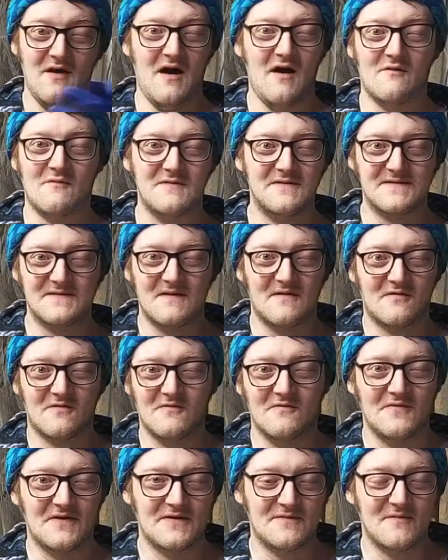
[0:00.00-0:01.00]
I'll
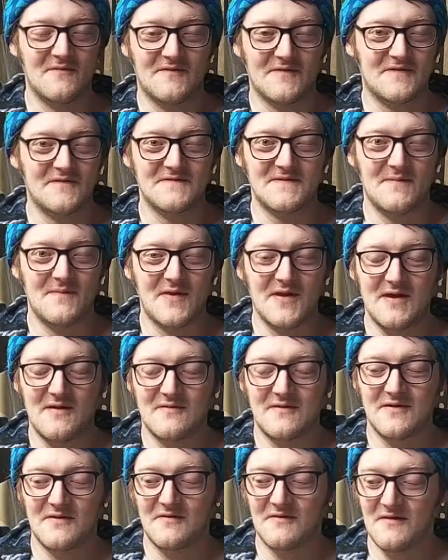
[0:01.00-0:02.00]
re-snarkle things. We'll figure something
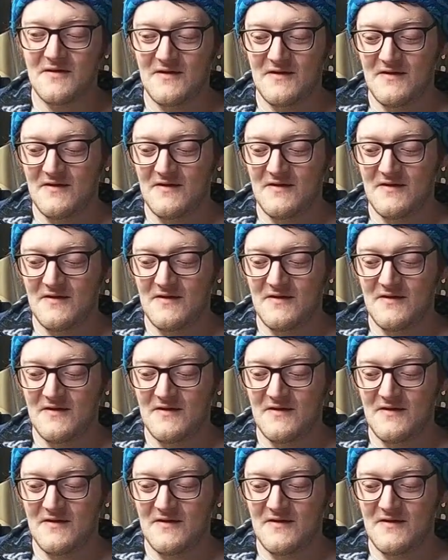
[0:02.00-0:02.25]
out here.